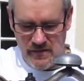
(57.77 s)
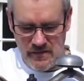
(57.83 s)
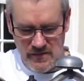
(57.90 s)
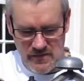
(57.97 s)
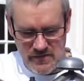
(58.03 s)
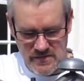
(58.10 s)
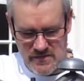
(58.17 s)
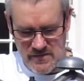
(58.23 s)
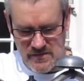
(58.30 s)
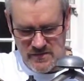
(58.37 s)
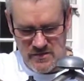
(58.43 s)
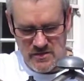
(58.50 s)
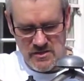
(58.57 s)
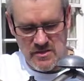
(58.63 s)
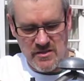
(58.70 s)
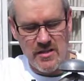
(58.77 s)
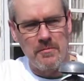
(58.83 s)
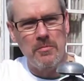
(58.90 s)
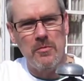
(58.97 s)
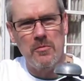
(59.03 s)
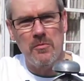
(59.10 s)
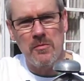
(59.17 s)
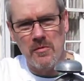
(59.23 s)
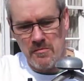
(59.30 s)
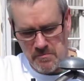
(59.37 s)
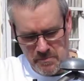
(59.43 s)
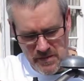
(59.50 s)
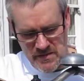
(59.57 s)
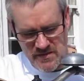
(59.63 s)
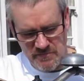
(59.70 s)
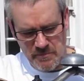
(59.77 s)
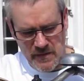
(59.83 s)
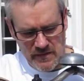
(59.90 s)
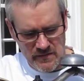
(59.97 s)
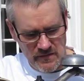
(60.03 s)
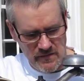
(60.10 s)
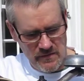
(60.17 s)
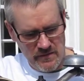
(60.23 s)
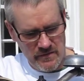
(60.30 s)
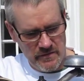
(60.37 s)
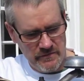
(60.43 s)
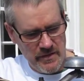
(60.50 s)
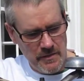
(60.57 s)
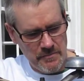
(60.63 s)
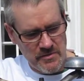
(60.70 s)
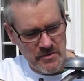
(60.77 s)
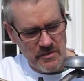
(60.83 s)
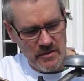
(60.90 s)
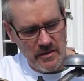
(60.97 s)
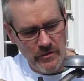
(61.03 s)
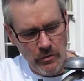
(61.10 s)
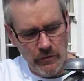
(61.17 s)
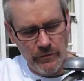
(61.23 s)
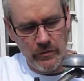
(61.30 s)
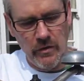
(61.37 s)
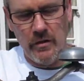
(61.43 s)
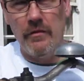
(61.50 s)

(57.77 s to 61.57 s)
is just a simple piece of metal that rubs an awful lot